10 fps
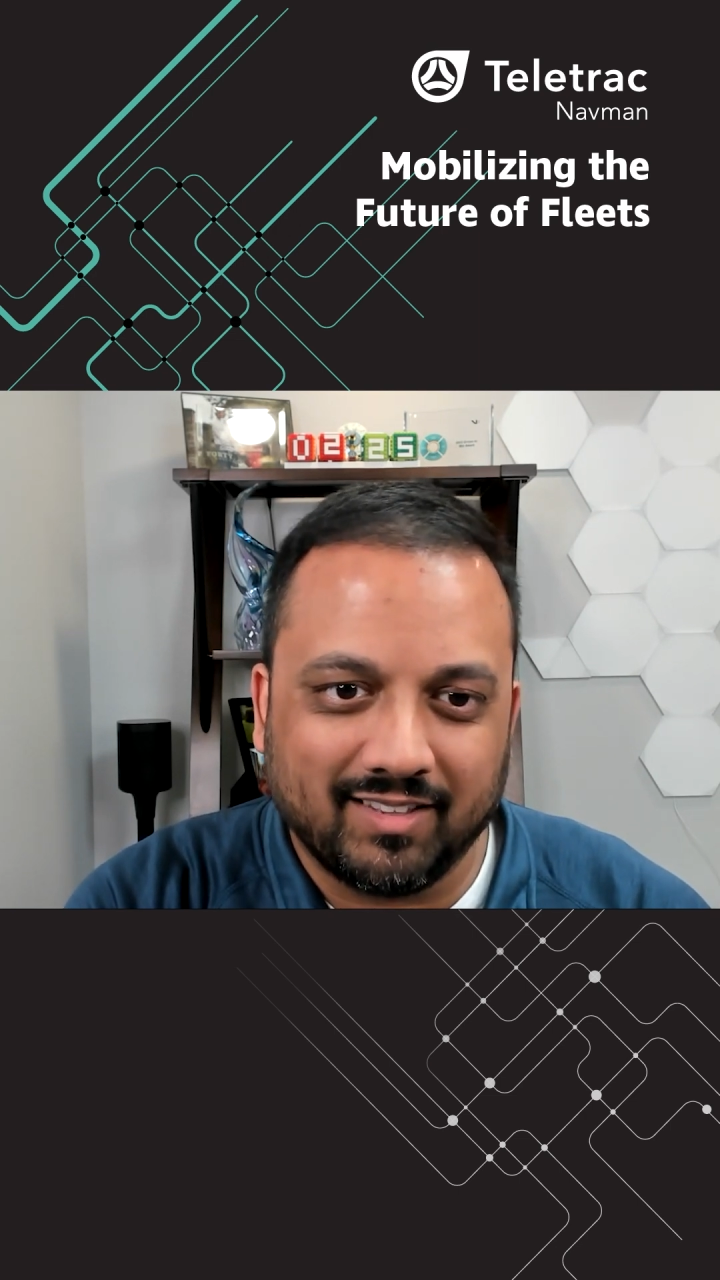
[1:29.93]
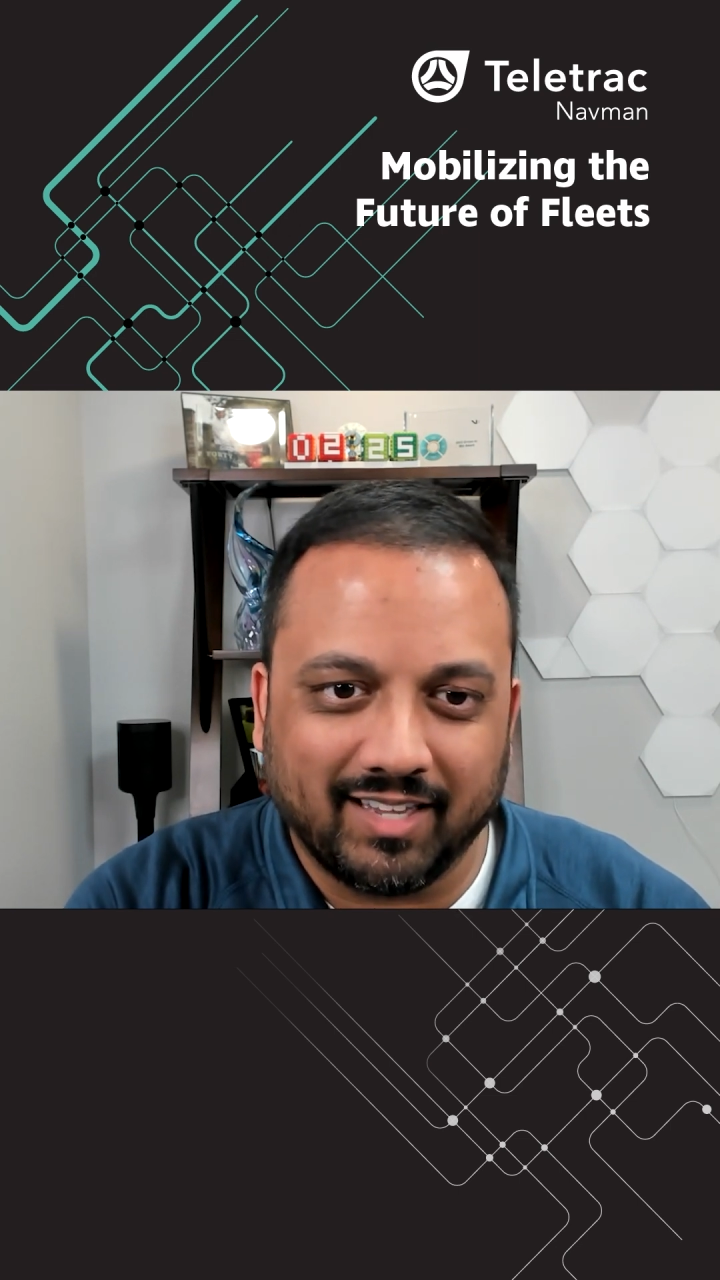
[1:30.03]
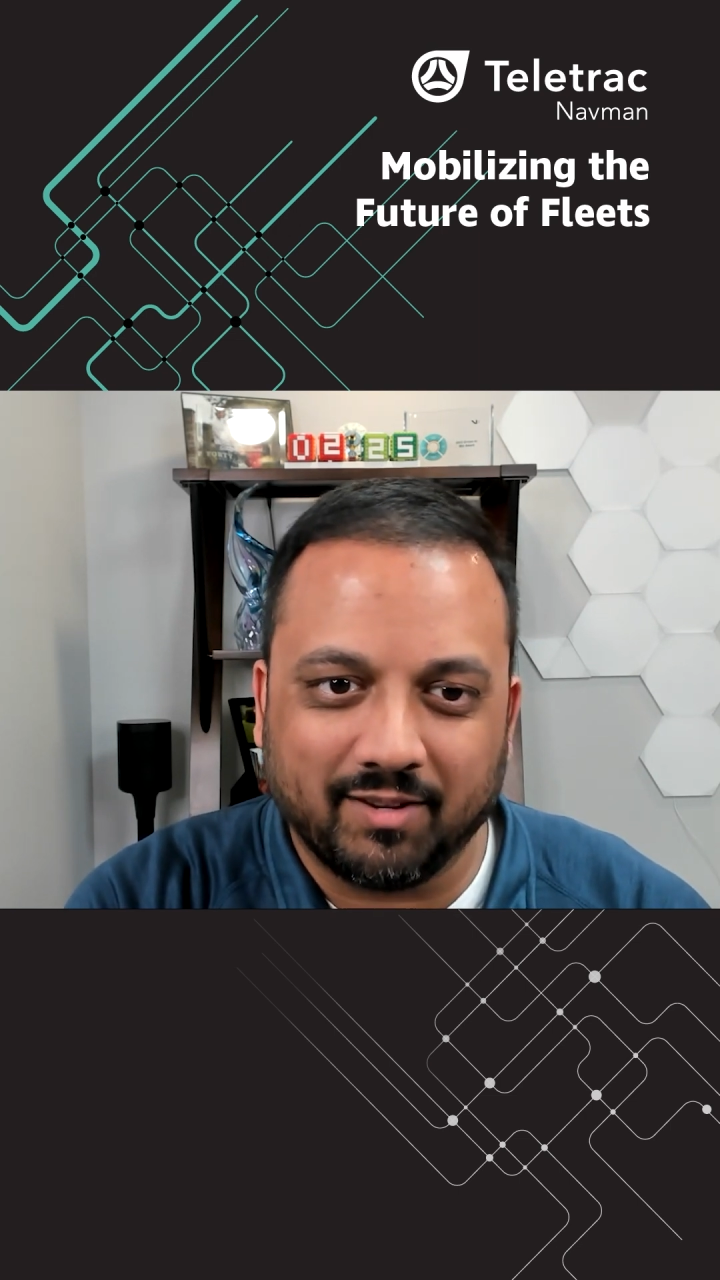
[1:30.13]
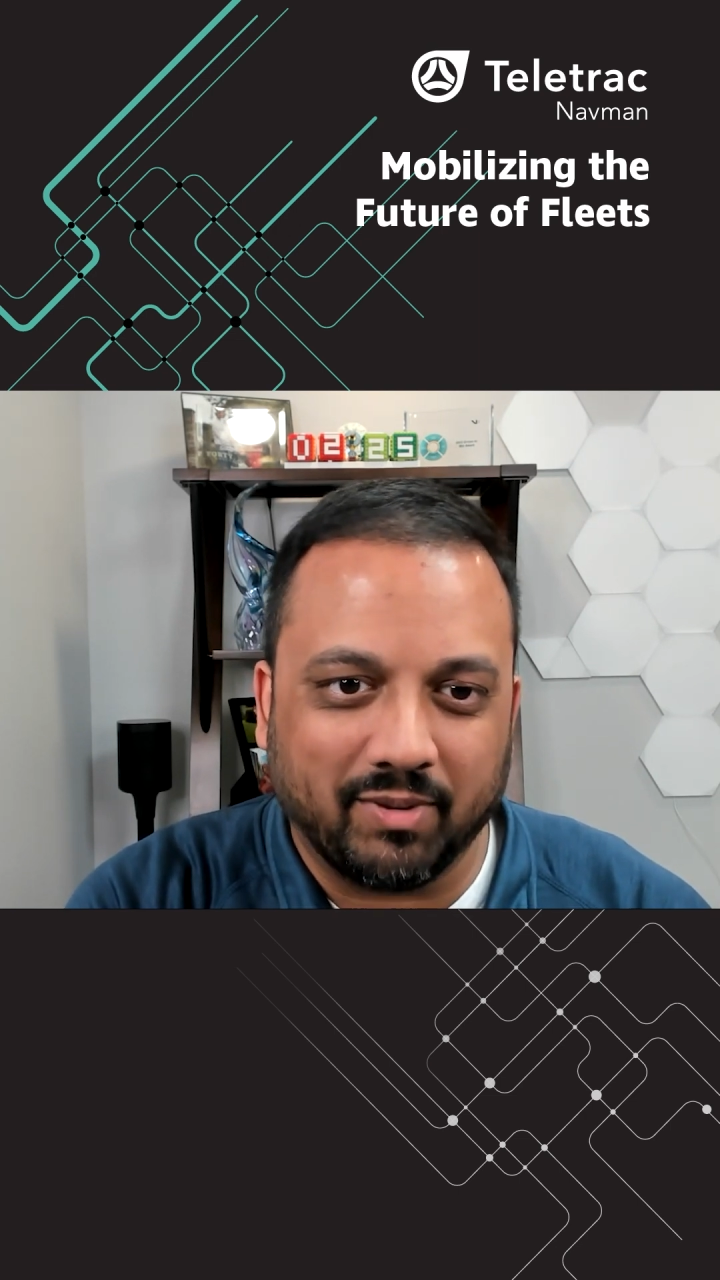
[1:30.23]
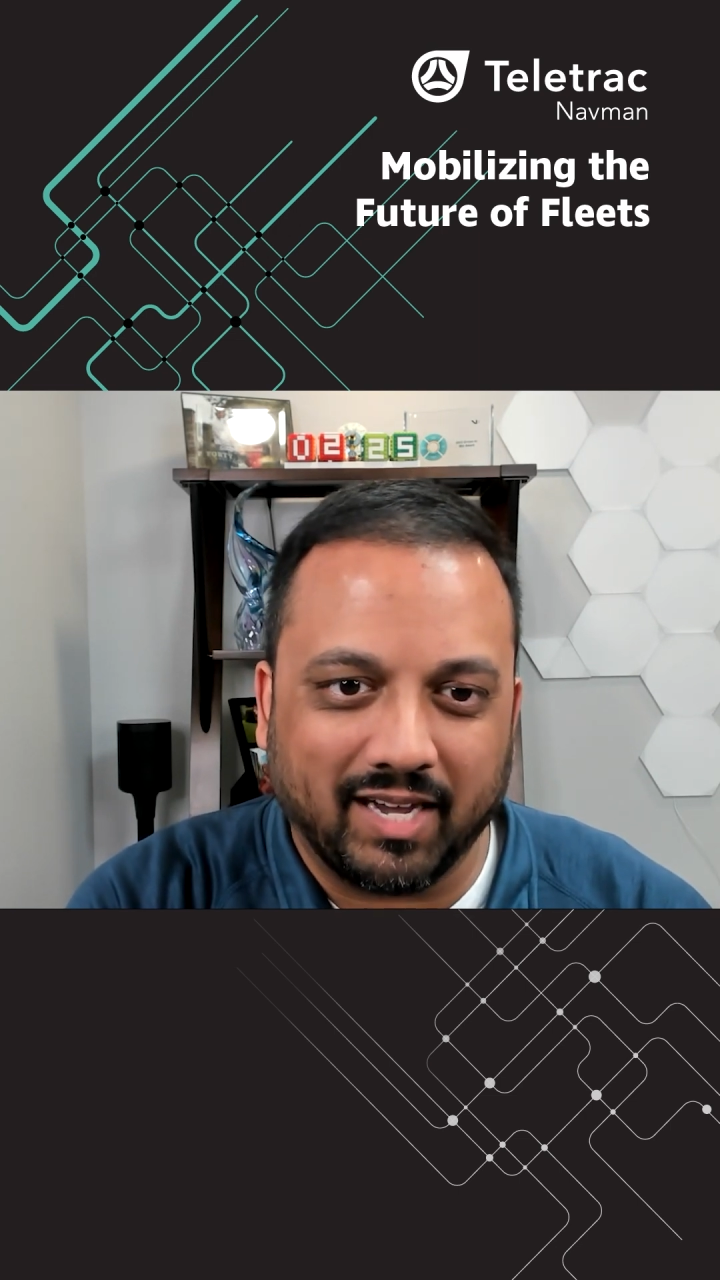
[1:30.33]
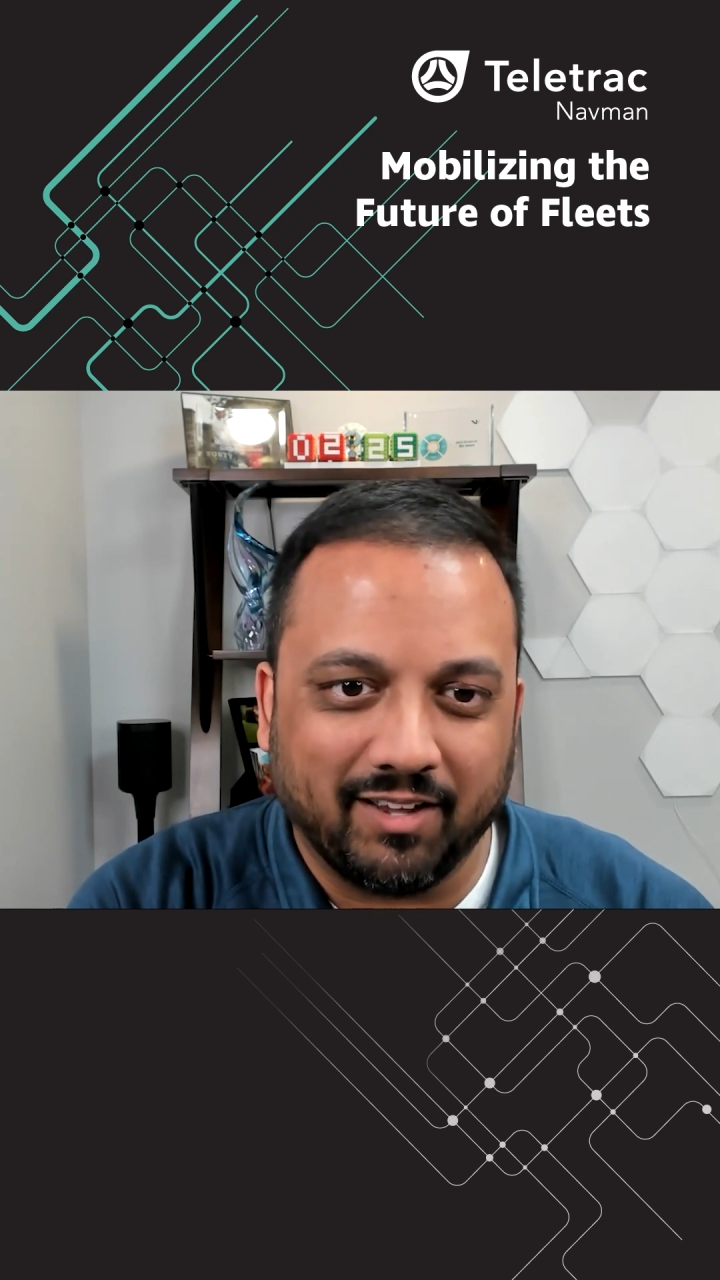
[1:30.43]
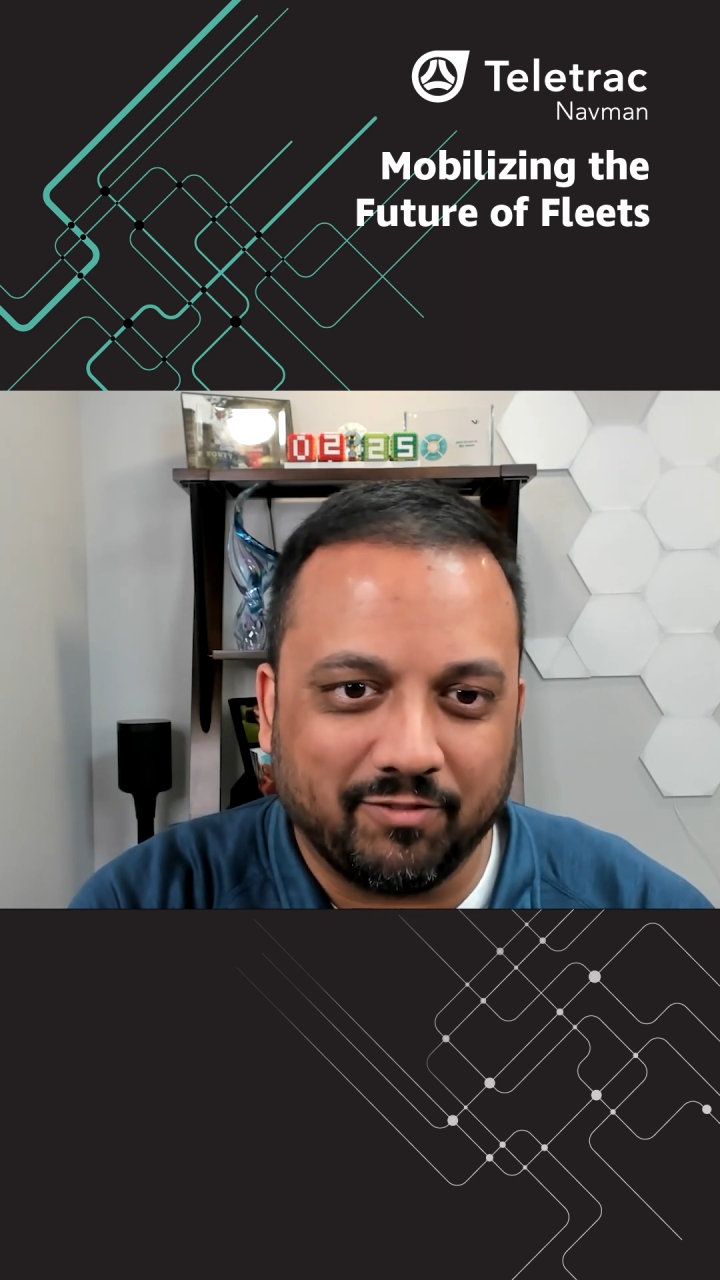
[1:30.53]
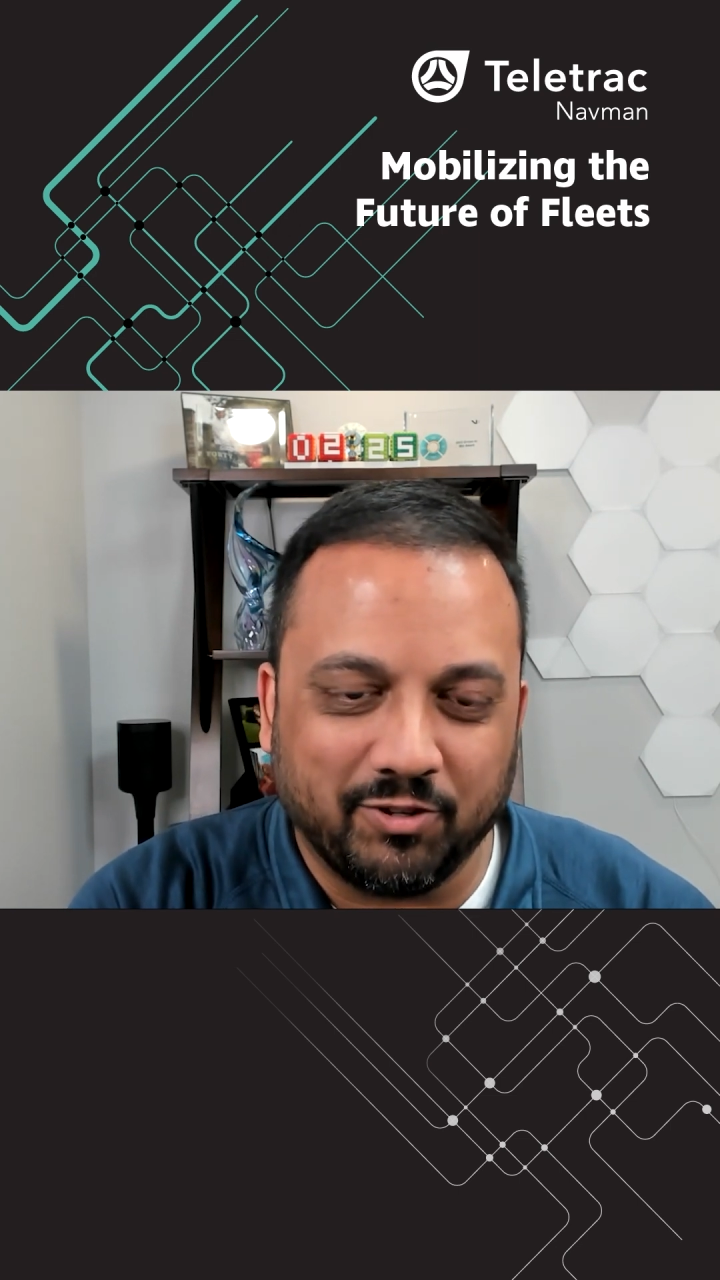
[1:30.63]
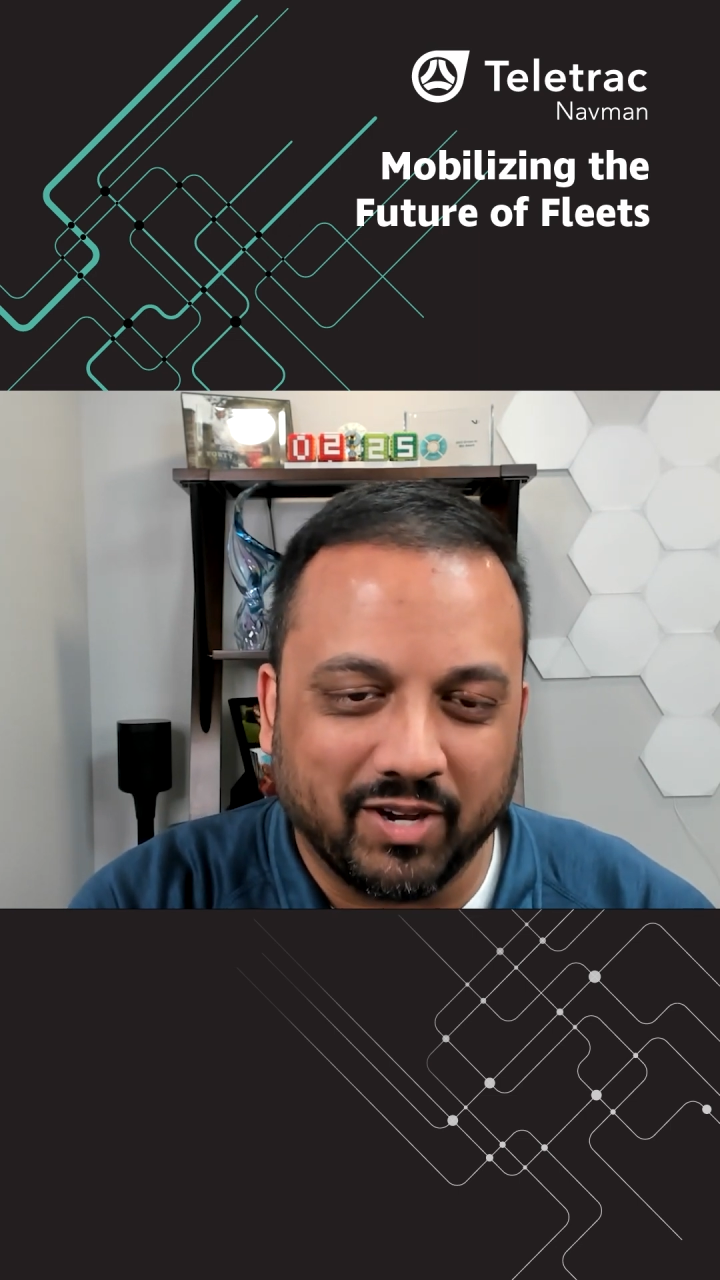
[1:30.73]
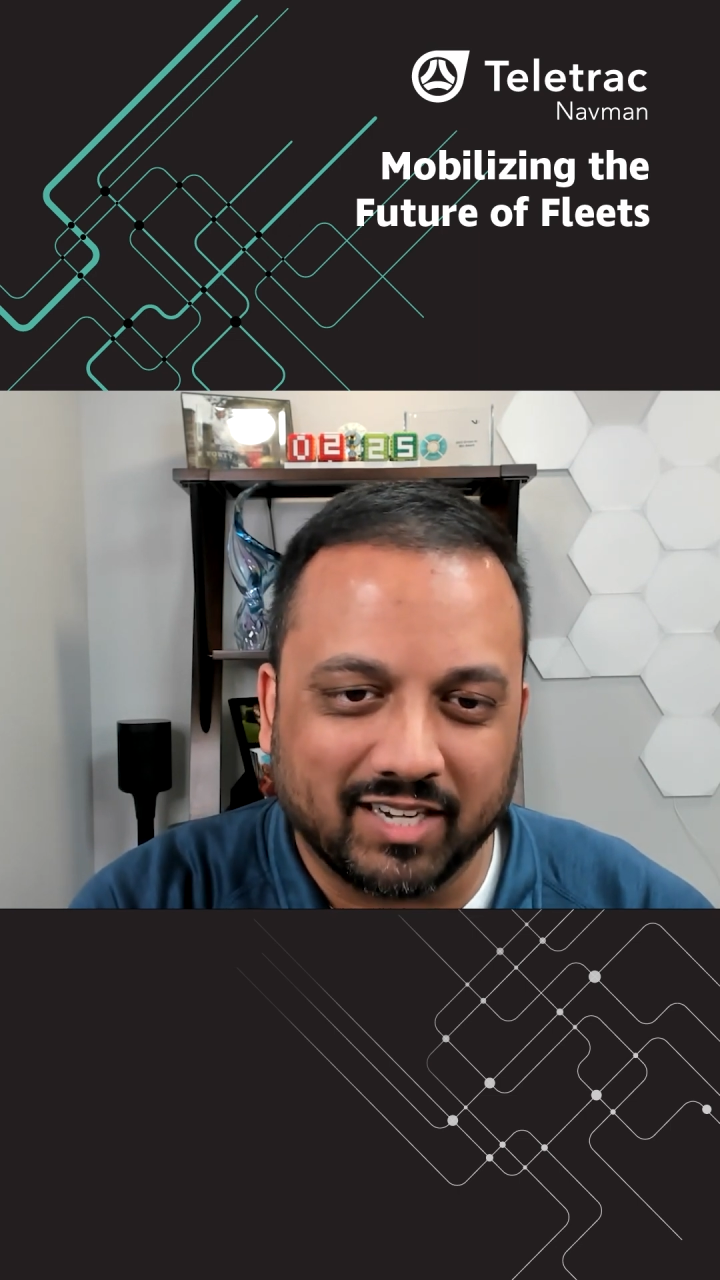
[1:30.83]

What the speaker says: they can buy a few